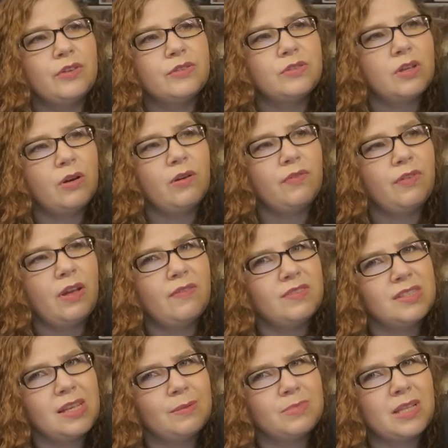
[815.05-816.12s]
So if you have
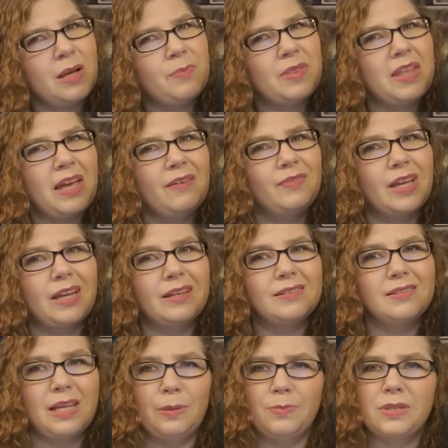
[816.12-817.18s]
a Sam's Club and they have like
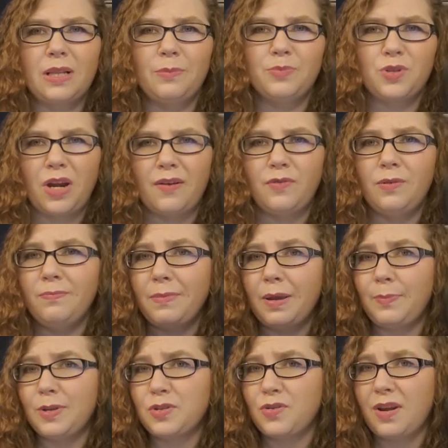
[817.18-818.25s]
a Sam's Club travel,
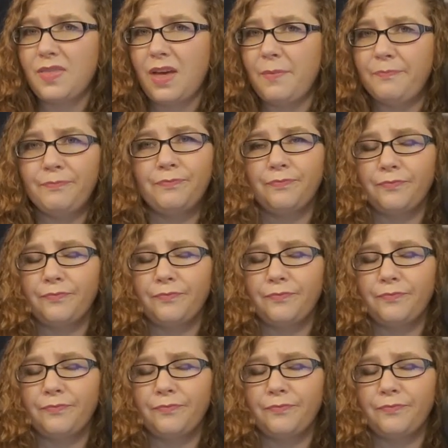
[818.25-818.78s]
maybe try them.